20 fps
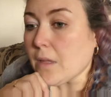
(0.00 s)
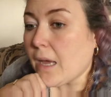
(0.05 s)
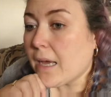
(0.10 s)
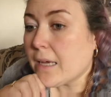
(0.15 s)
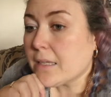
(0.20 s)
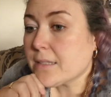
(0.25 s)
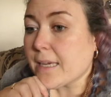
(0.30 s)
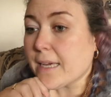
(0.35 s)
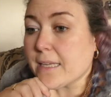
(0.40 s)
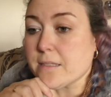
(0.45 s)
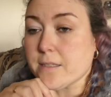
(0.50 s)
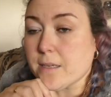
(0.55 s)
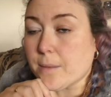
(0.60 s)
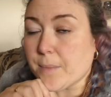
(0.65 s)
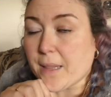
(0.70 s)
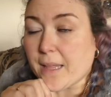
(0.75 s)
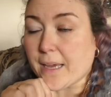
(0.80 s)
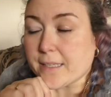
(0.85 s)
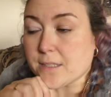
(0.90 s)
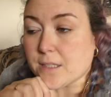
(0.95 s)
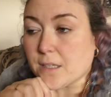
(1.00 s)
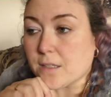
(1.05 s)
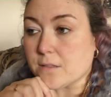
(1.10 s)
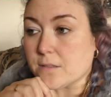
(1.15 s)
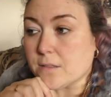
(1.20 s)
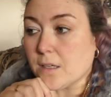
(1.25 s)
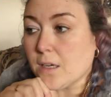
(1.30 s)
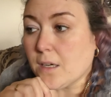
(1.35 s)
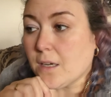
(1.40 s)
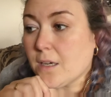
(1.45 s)
and get some of that
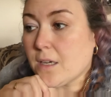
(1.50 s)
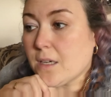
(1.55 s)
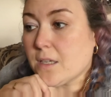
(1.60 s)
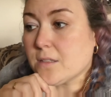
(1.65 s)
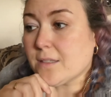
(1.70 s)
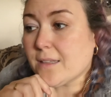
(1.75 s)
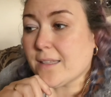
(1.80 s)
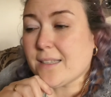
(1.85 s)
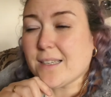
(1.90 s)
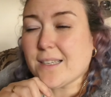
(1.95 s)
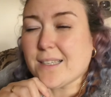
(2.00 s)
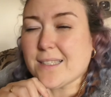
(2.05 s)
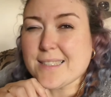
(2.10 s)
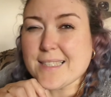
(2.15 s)
done, so then at